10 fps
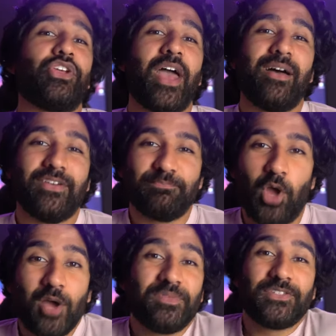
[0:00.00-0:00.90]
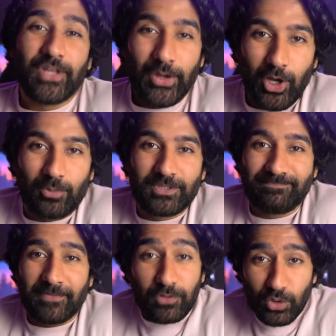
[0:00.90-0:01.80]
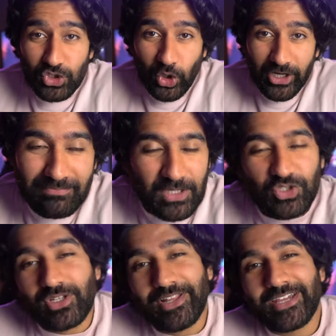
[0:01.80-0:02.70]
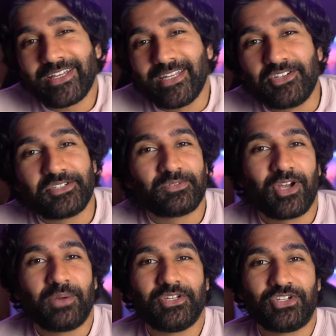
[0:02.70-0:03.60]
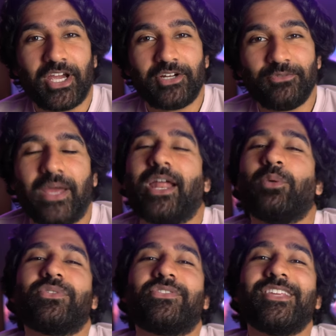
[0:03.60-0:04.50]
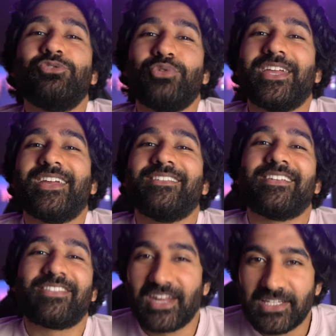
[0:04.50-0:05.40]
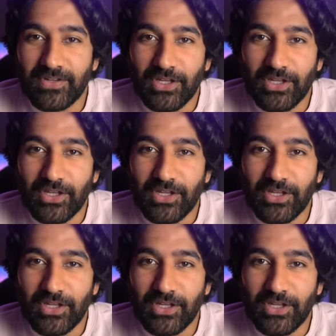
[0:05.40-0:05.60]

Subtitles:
there you have it. I hope this video helped. If you enjoyed it, make sure you like it and you subscribe to the channel, and I will see you in the next